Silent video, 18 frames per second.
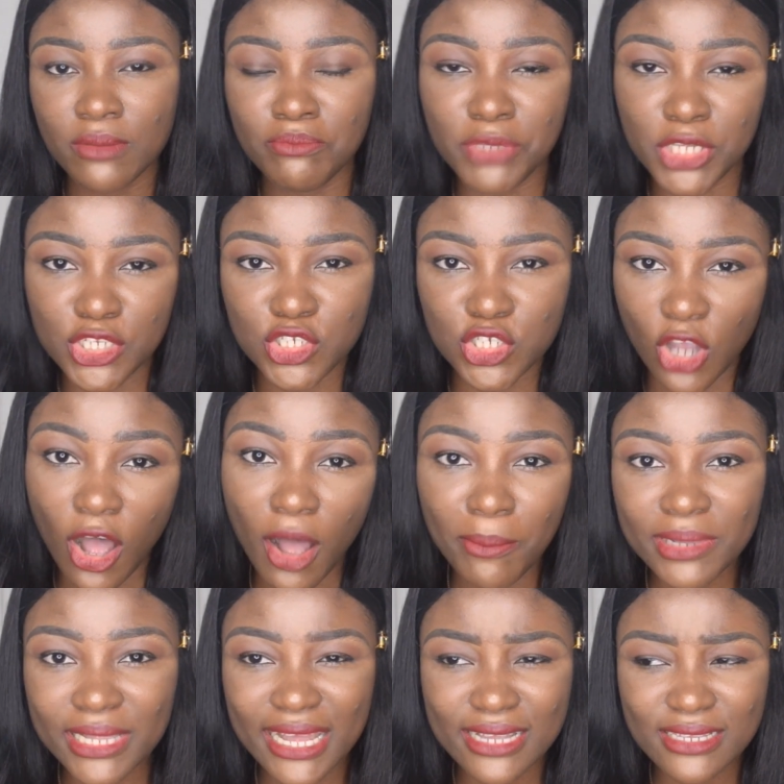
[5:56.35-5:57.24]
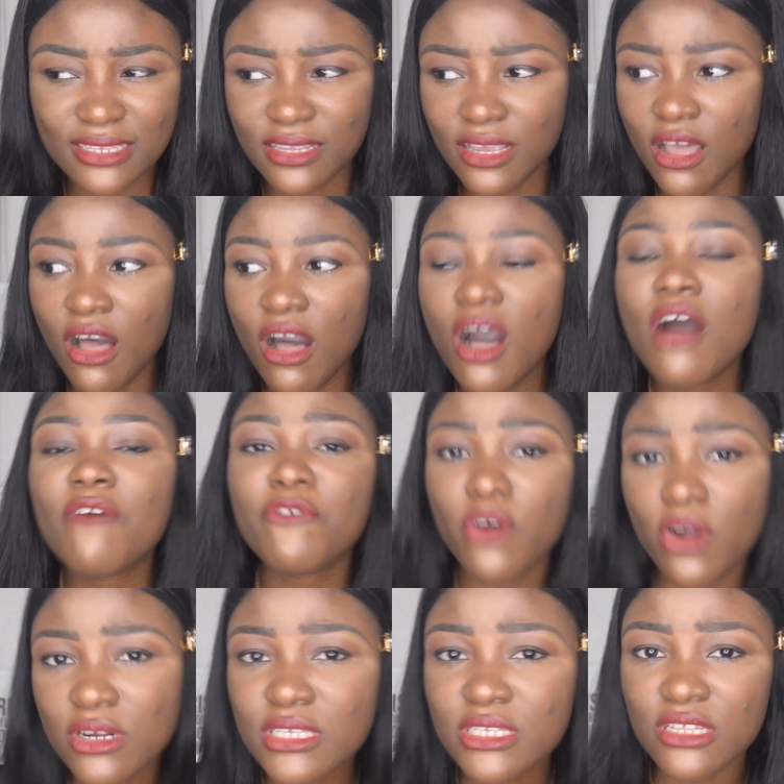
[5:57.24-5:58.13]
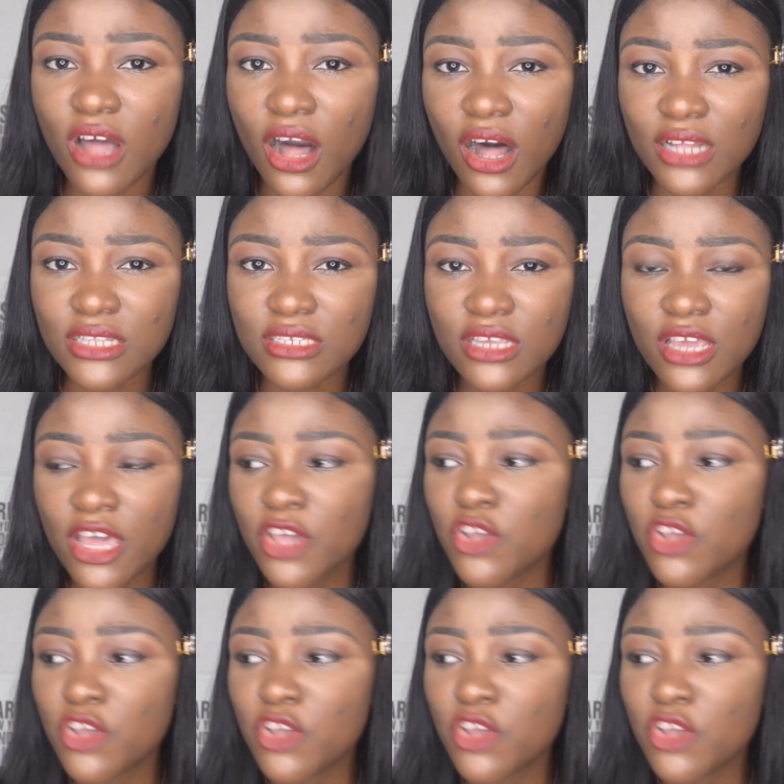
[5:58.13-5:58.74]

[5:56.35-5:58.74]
Be jobless? Of course not.